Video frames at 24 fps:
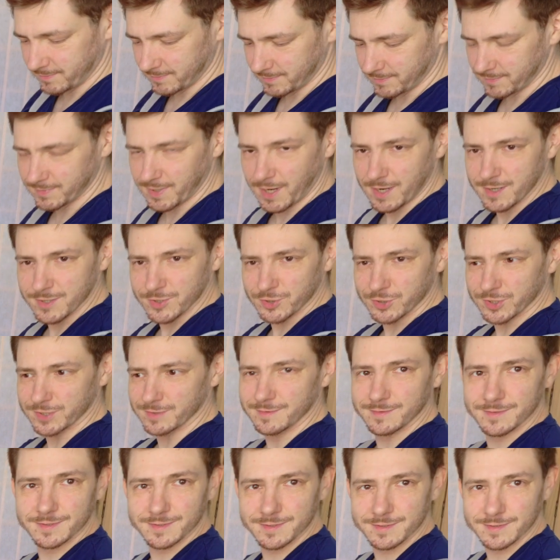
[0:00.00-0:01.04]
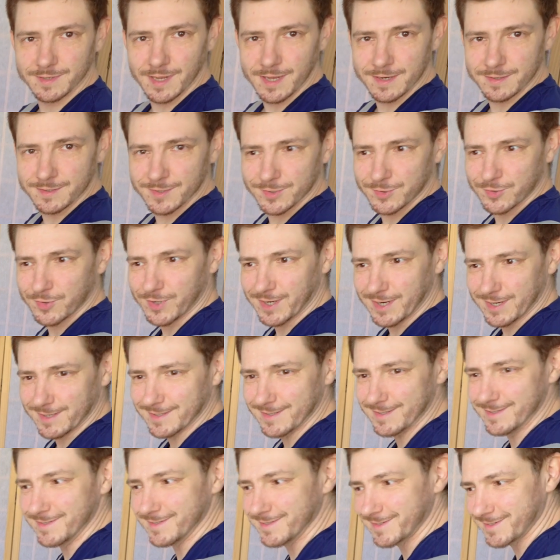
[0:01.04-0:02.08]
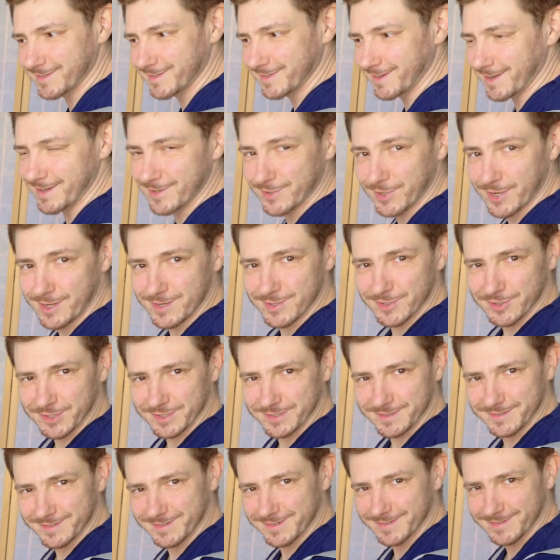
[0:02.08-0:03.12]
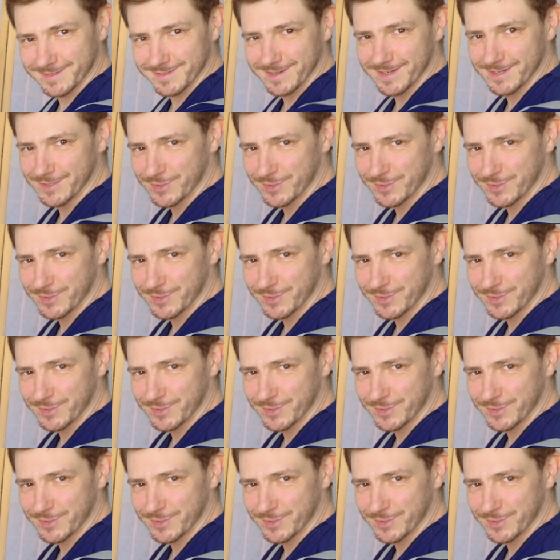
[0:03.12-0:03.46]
Dungeons and Dragons, and Dungeons and